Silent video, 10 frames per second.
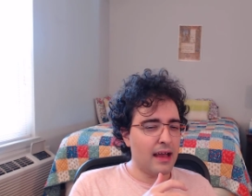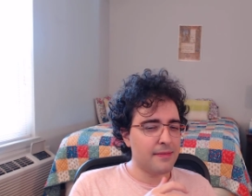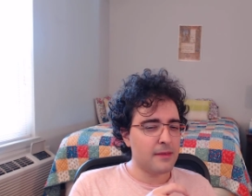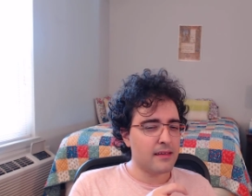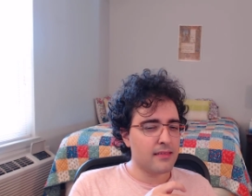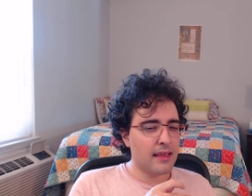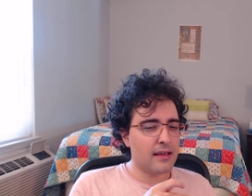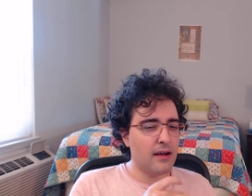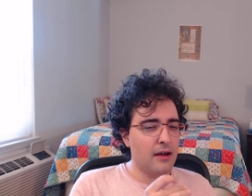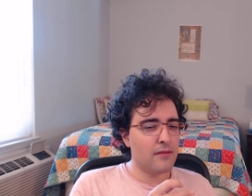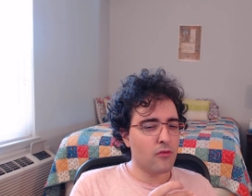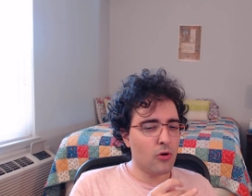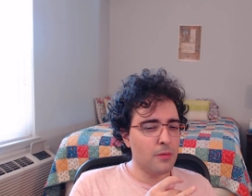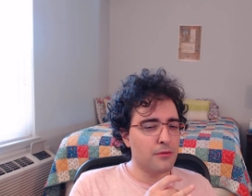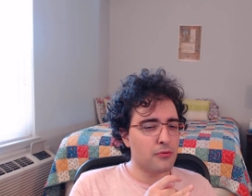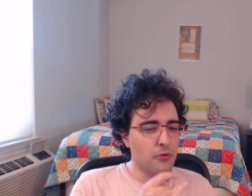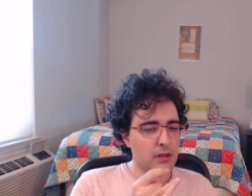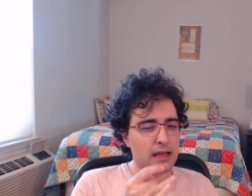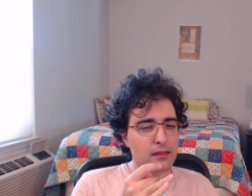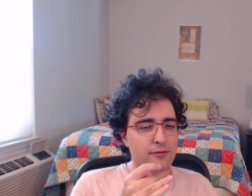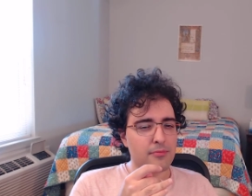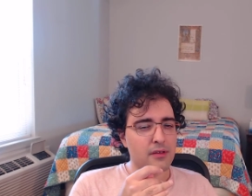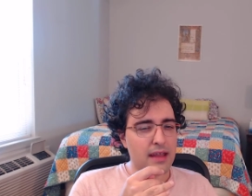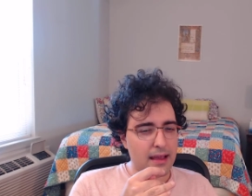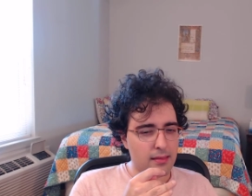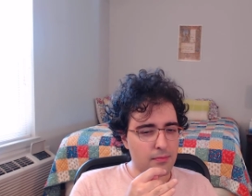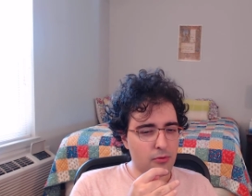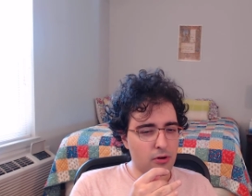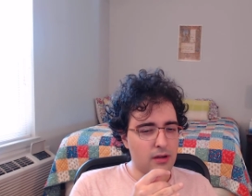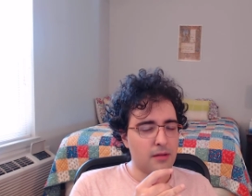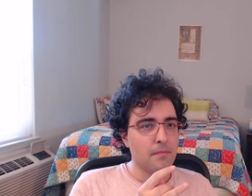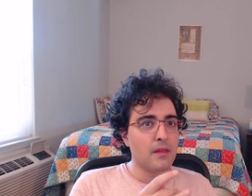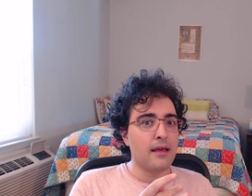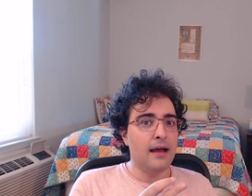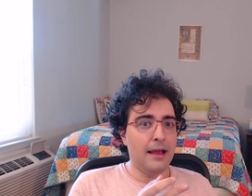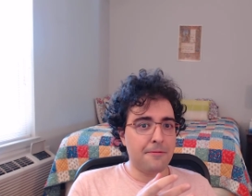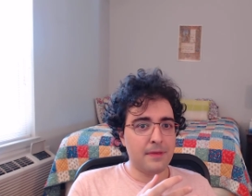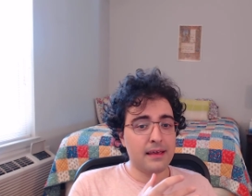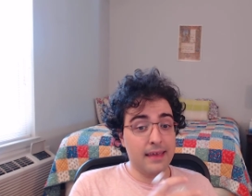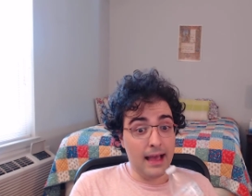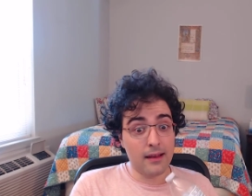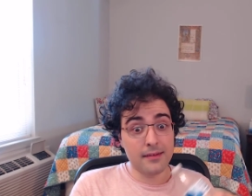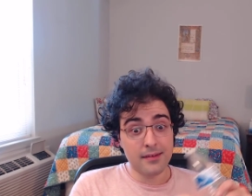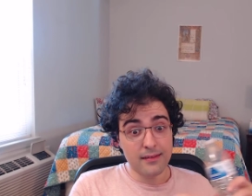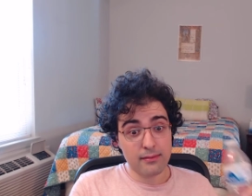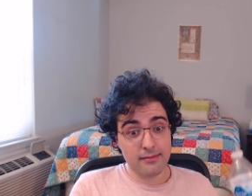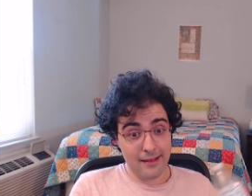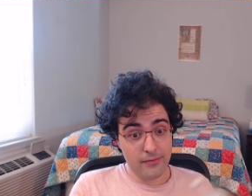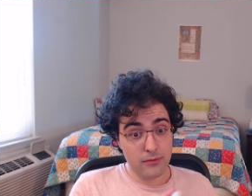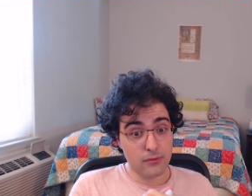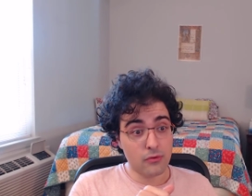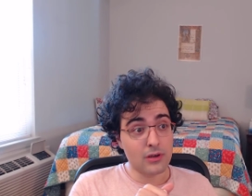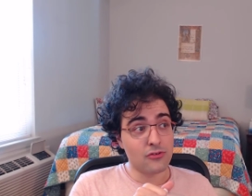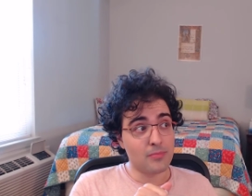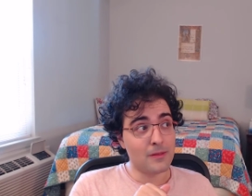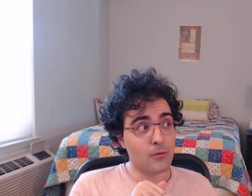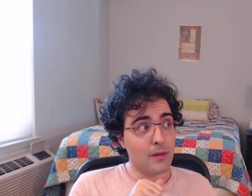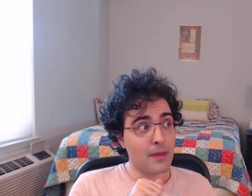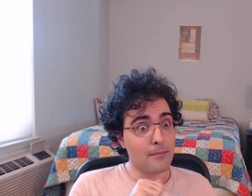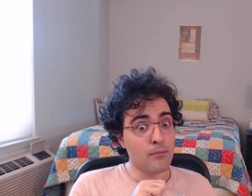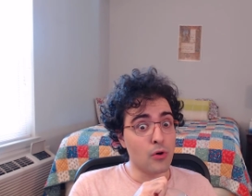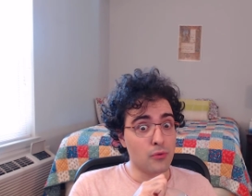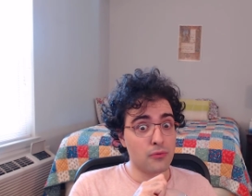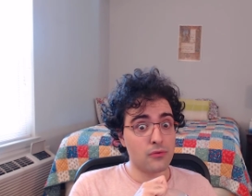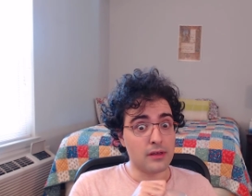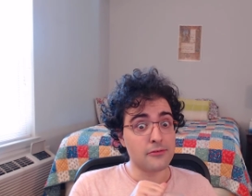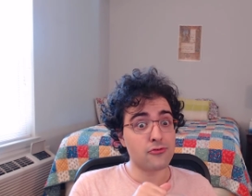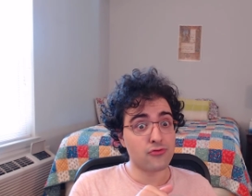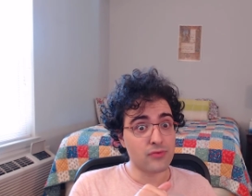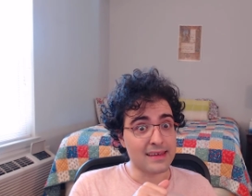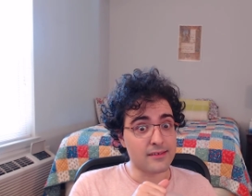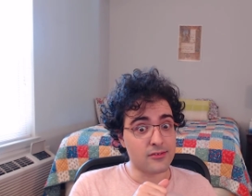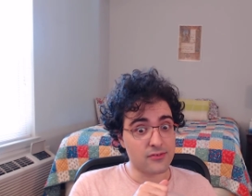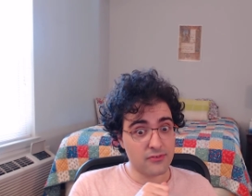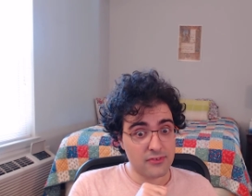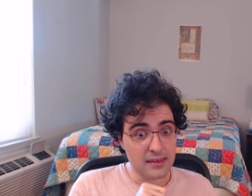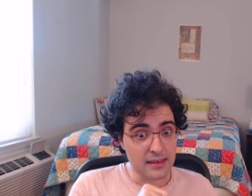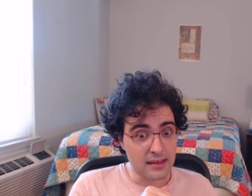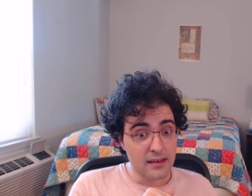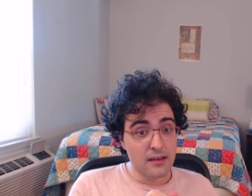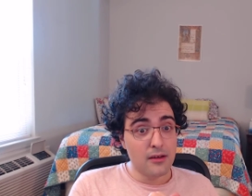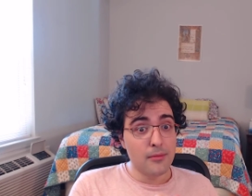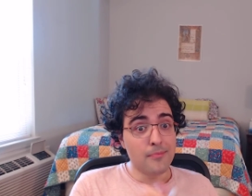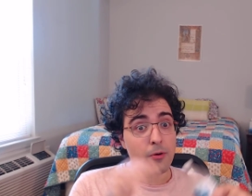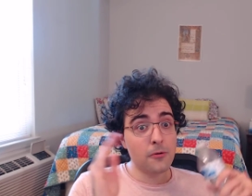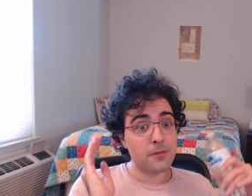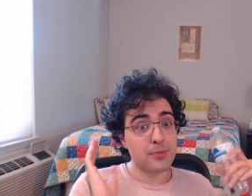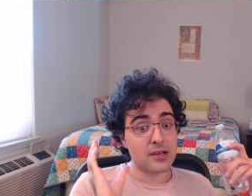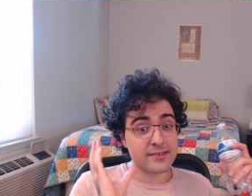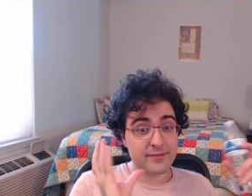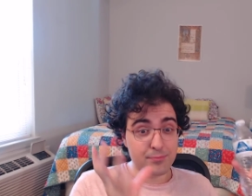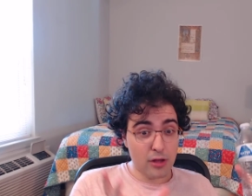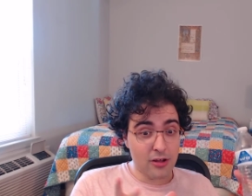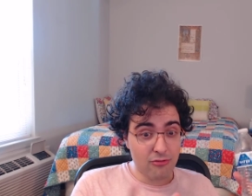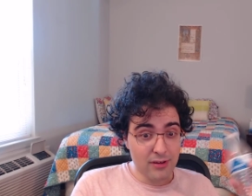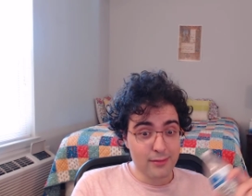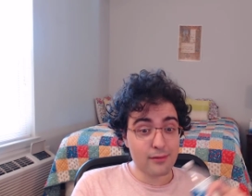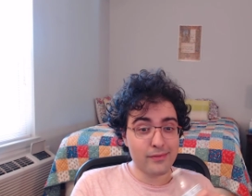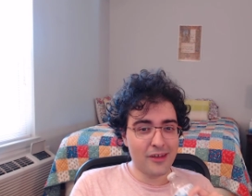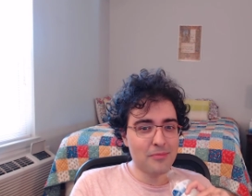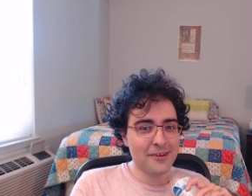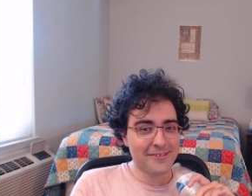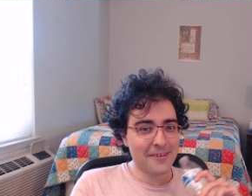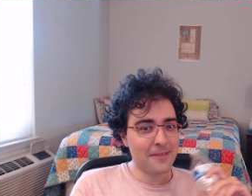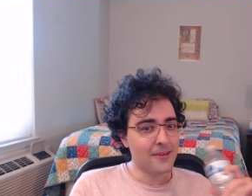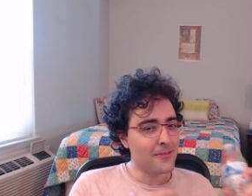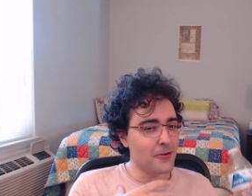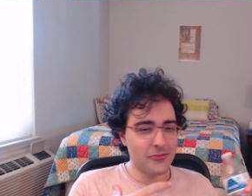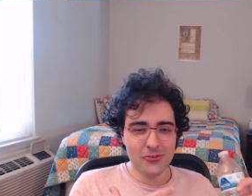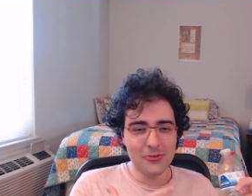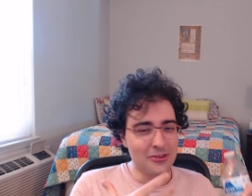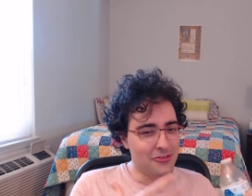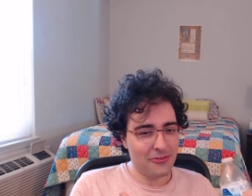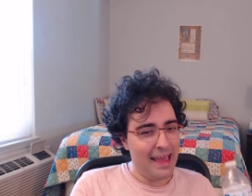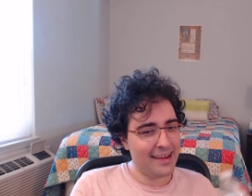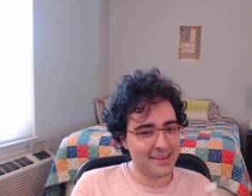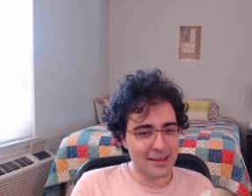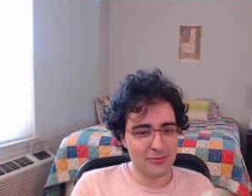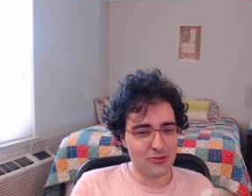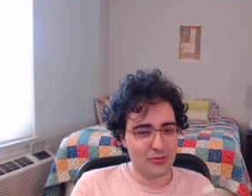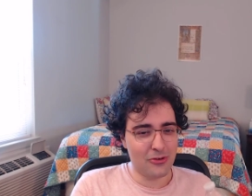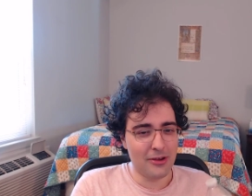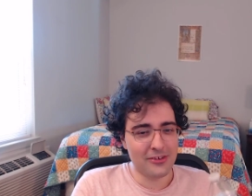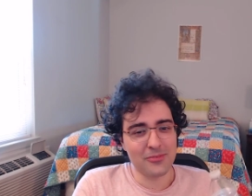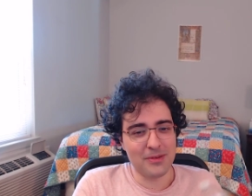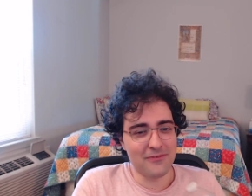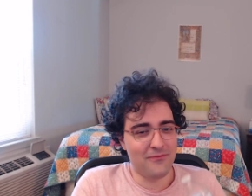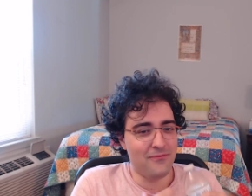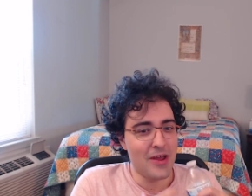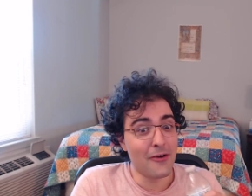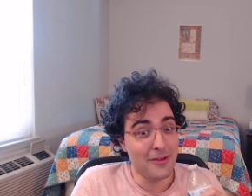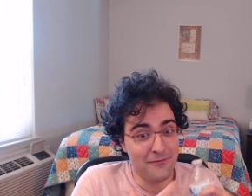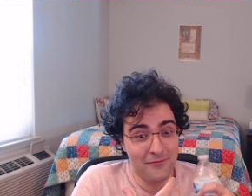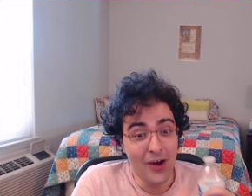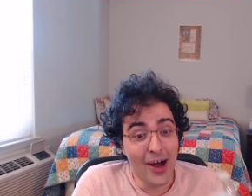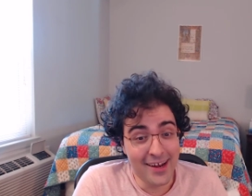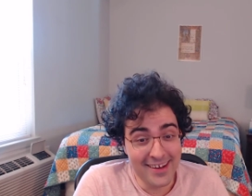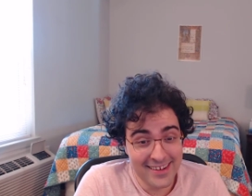think out of all the storylines from the next book, I think Kaladin and Seth is going to be the one I'm most intrigued to see. Both because of plot reasons and because I think those two interacting is just going to be very fun.